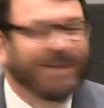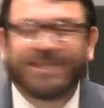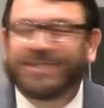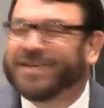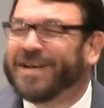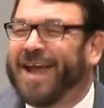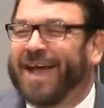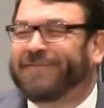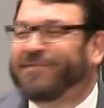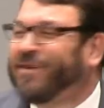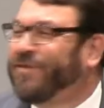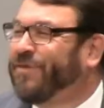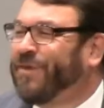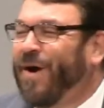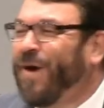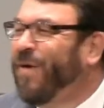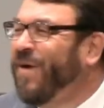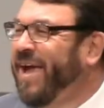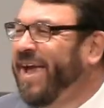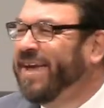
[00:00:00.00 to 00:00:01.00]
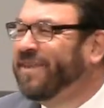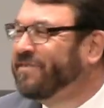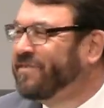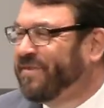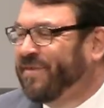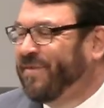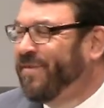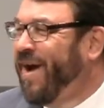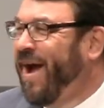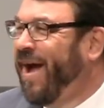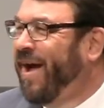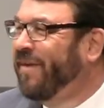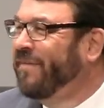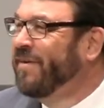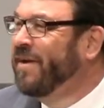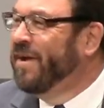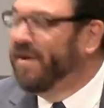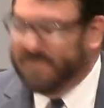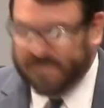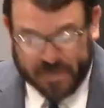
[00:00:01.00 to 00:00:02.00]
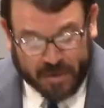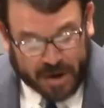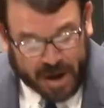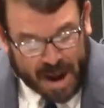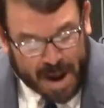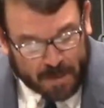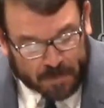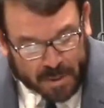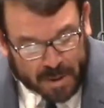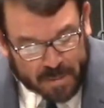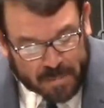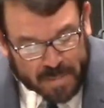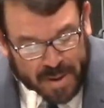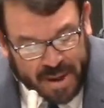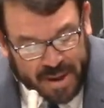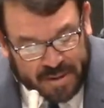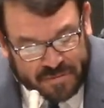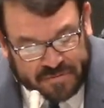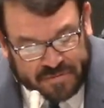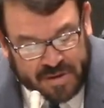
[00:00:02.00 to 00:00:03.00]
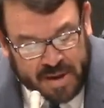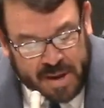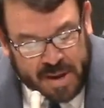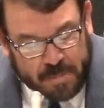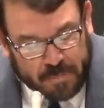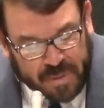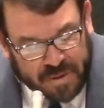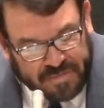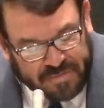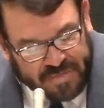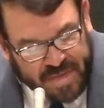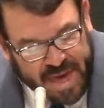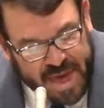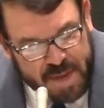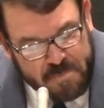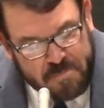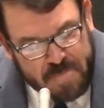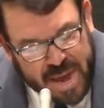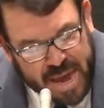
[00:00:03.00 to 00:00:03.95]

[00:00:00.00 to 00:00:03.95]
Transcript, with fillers: We shouldn't have to throw hints around for compliments. But they